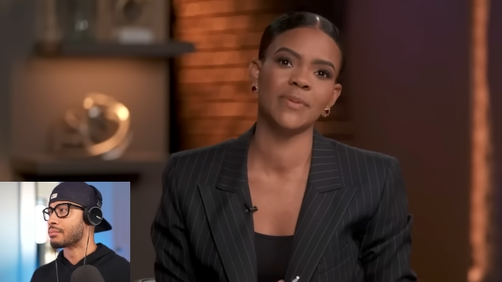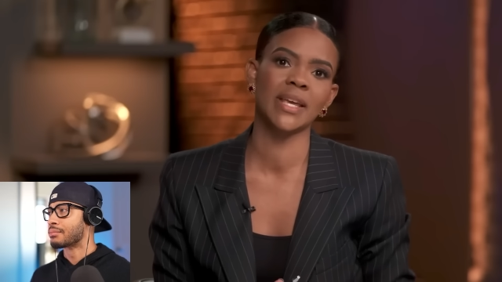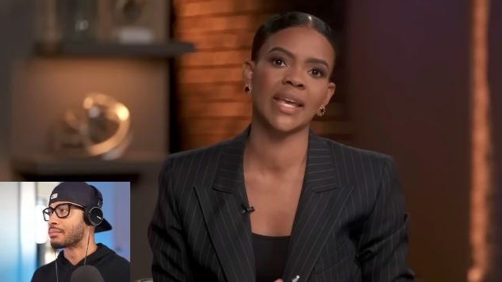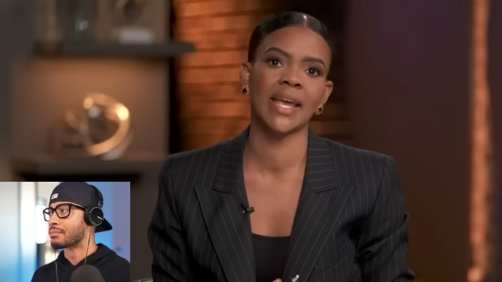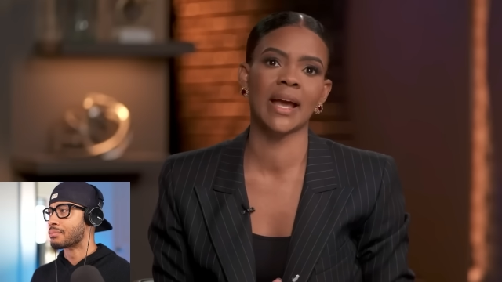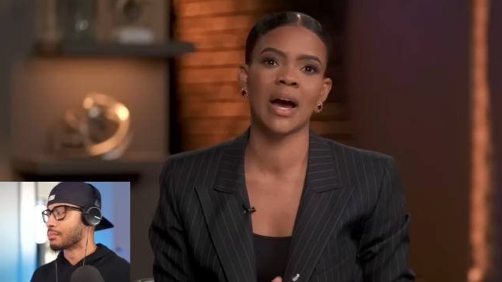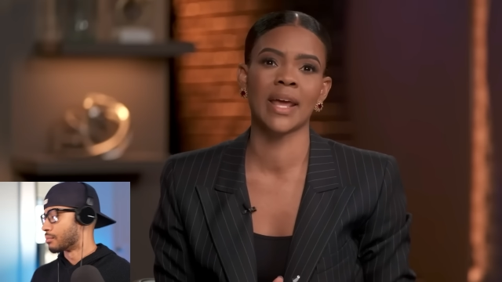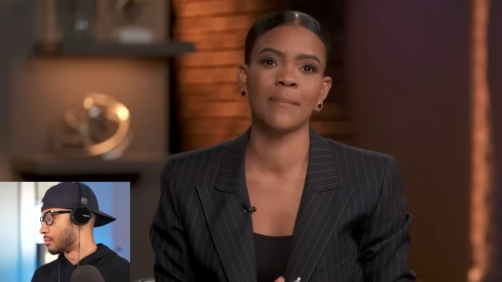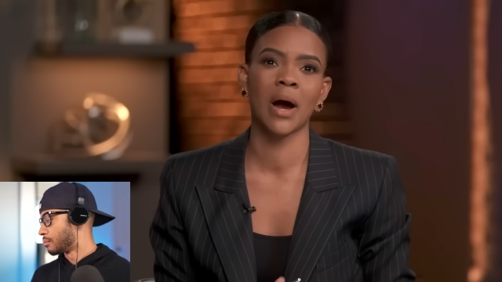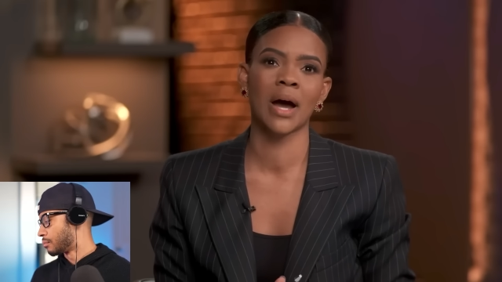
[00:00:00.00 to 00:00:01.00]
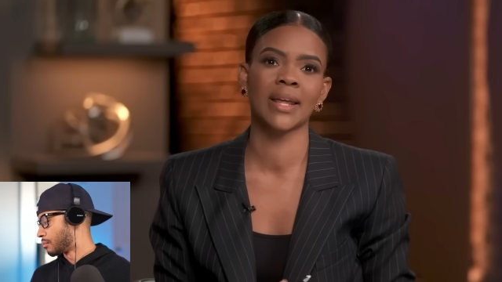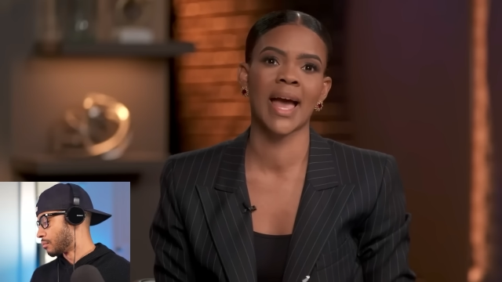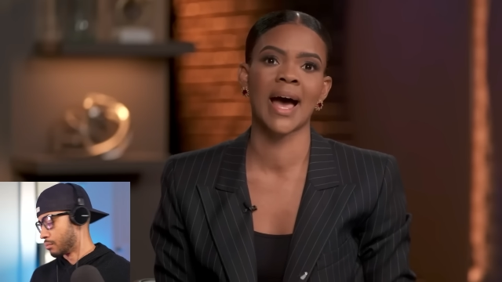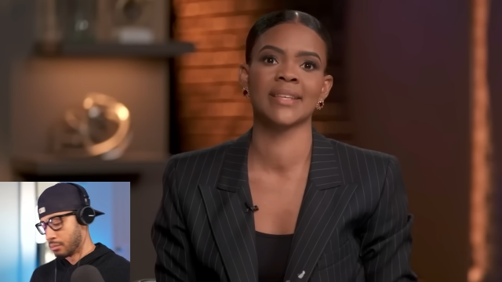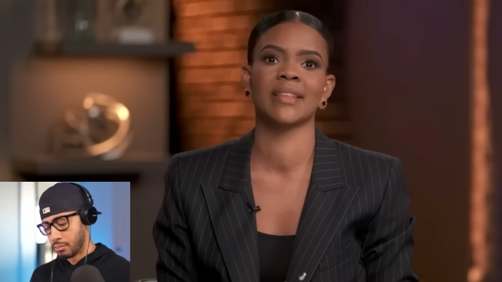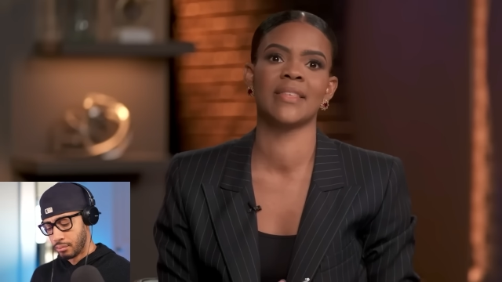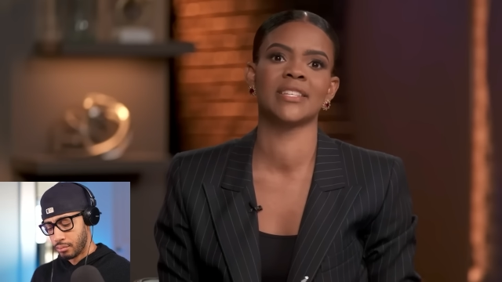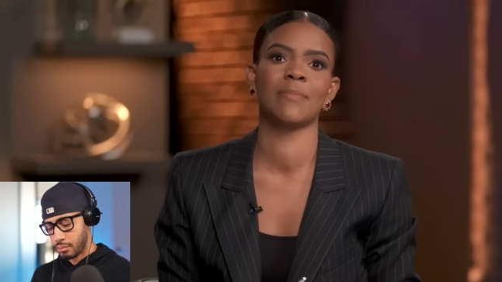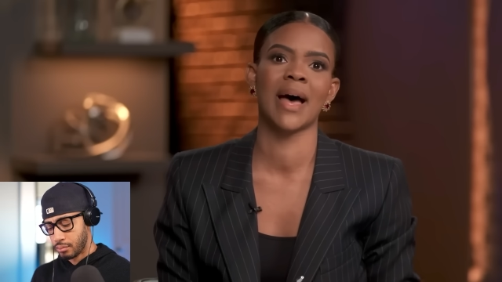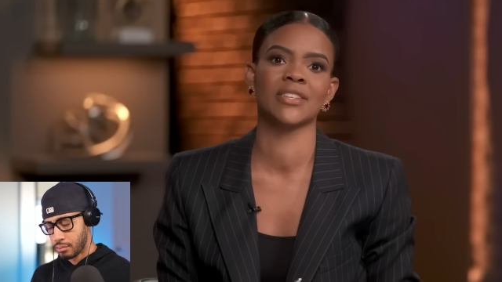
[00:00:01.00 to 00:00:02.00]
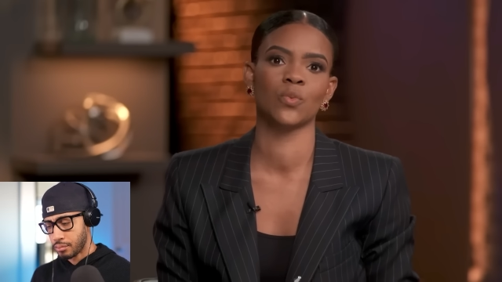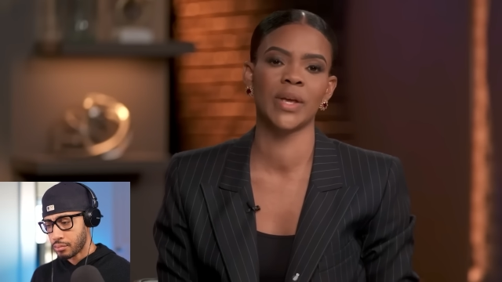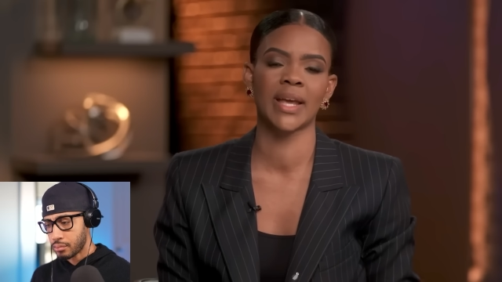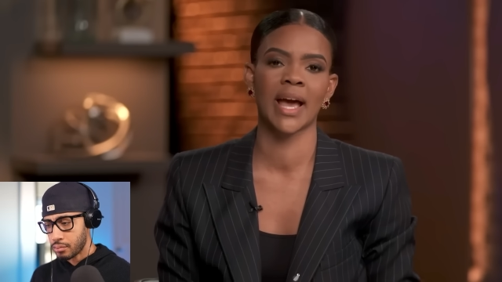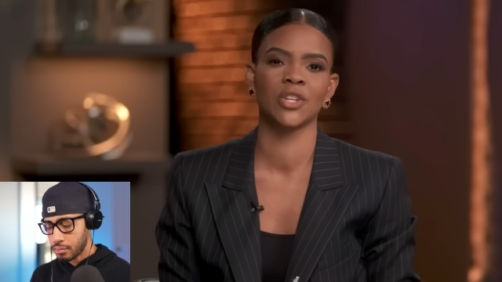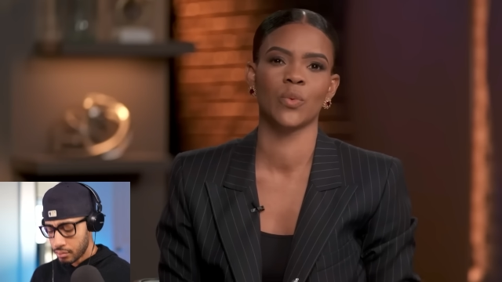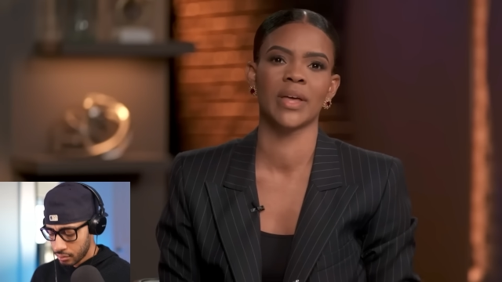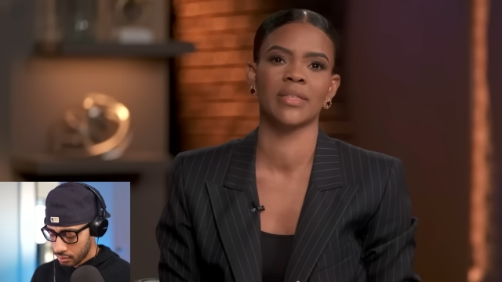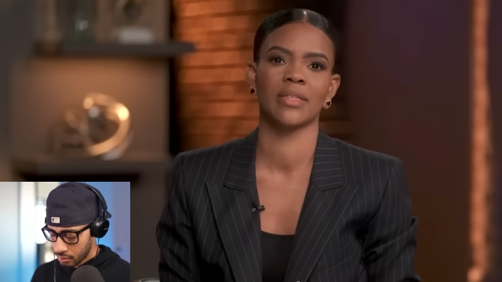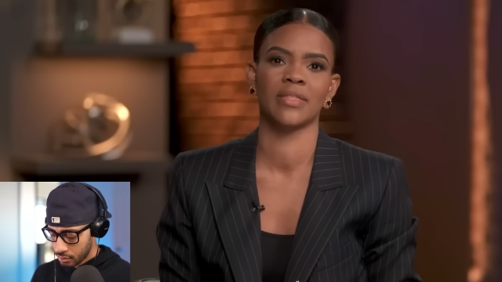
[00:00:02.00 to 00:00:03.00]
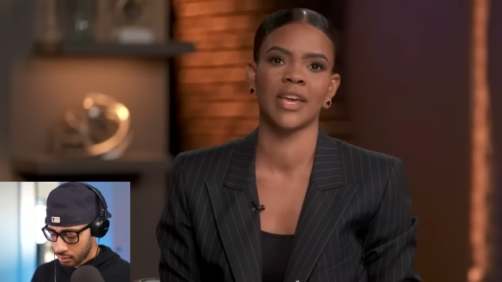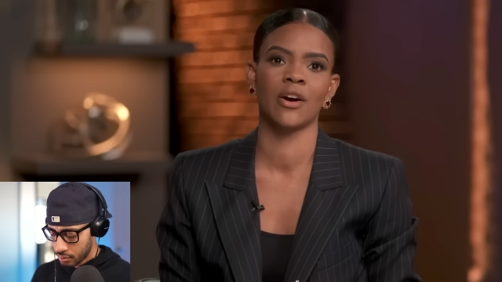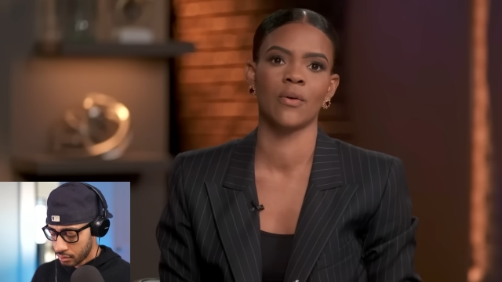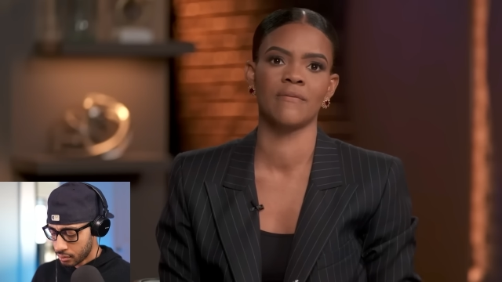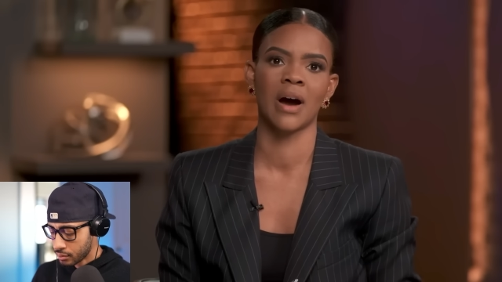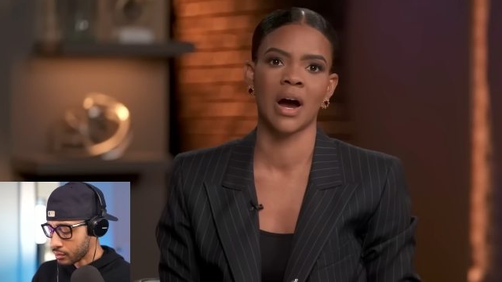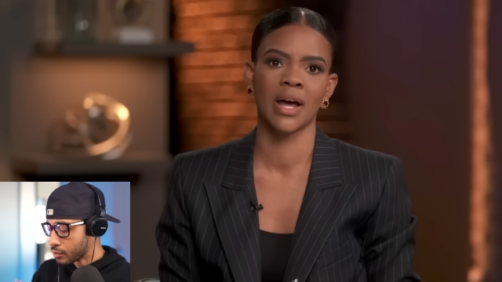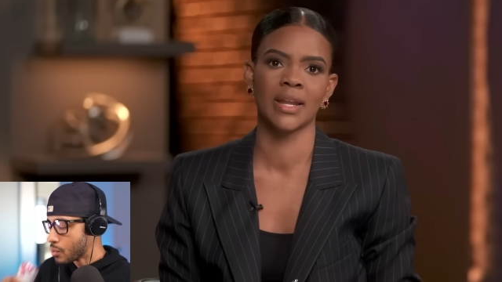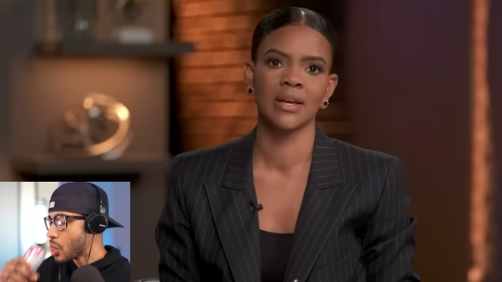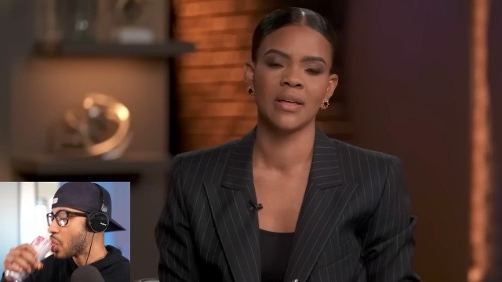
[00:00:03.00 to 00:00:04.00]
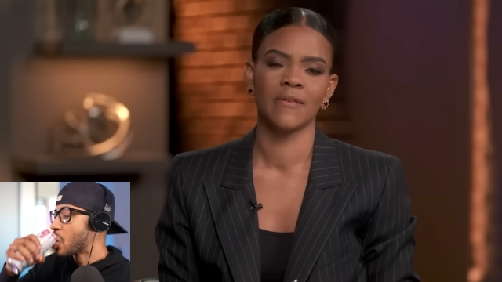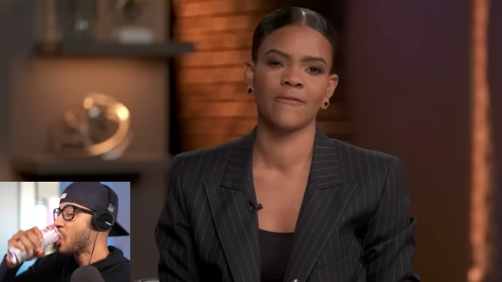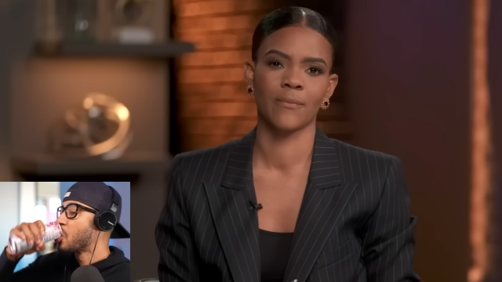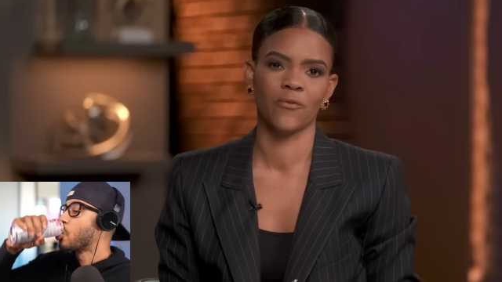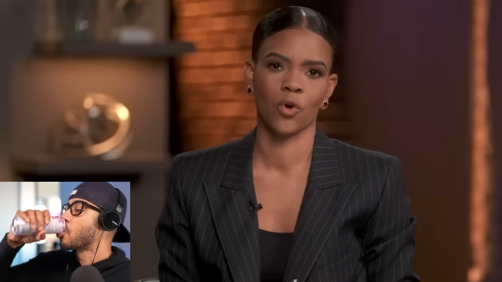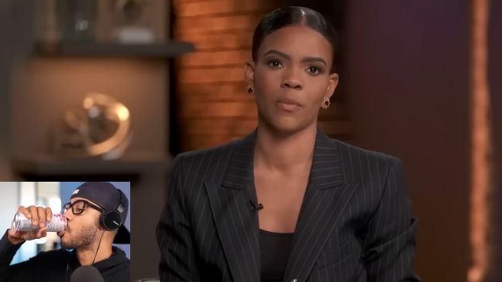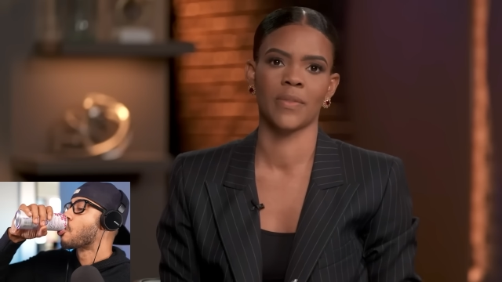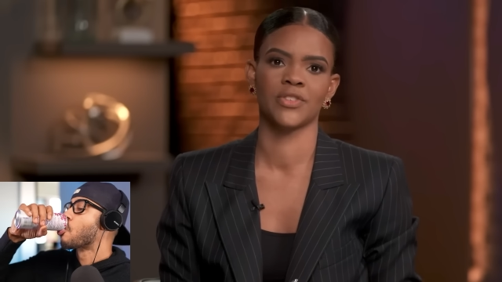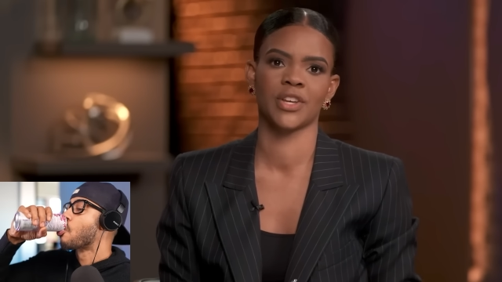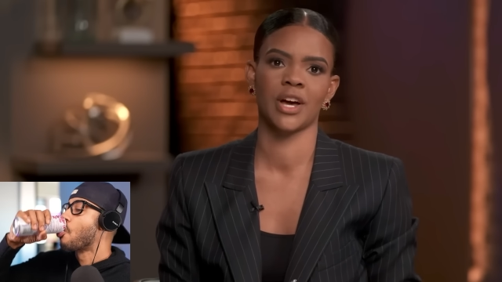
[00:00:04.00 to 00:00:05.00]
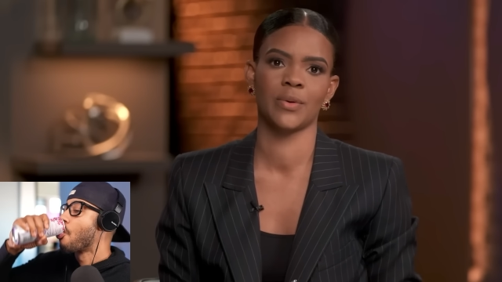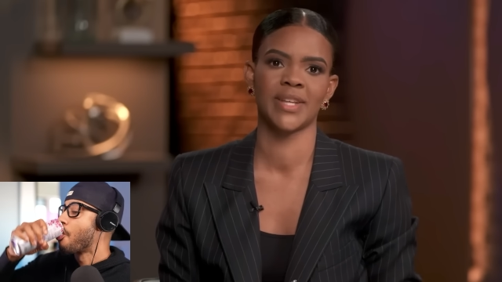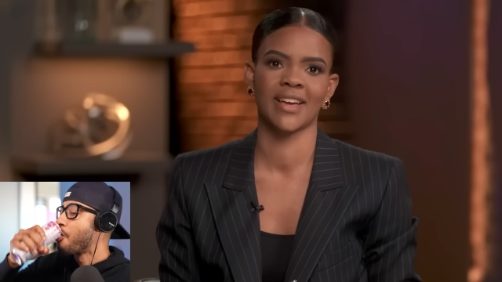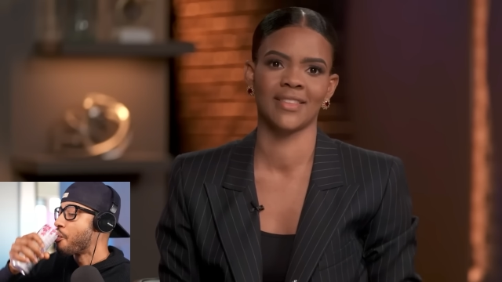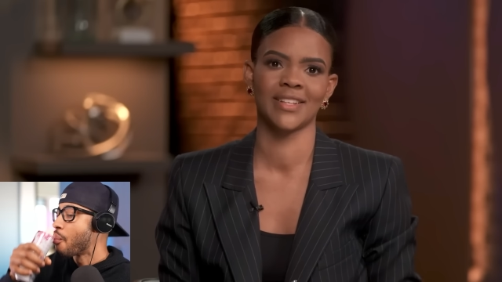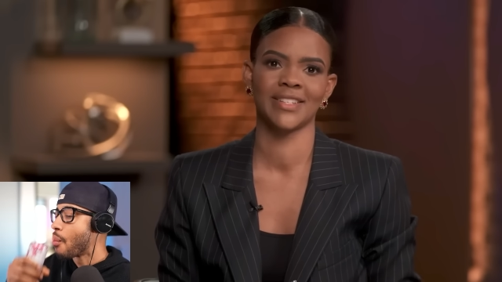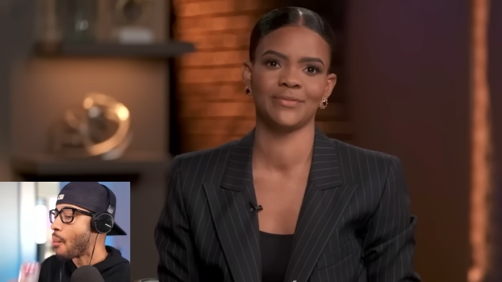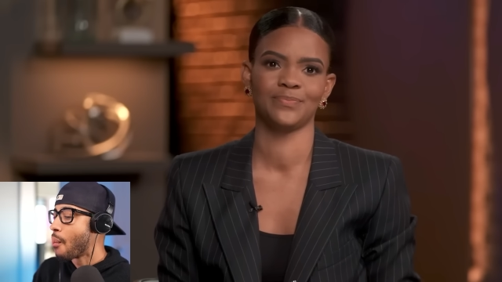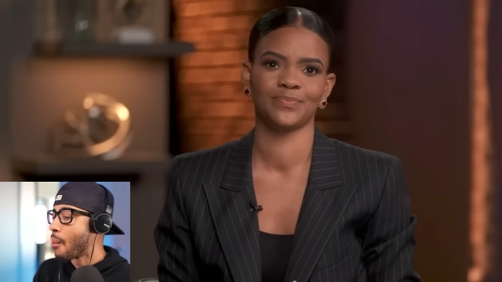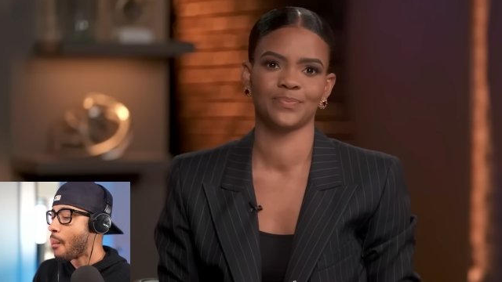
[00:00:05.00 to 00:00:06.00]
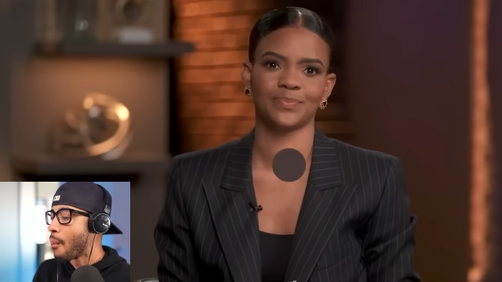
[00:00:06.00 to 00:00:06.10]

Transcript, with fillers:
Speaker 1: speaking on a podcast this past weekend with Theo Von from four months ago. Take a listen.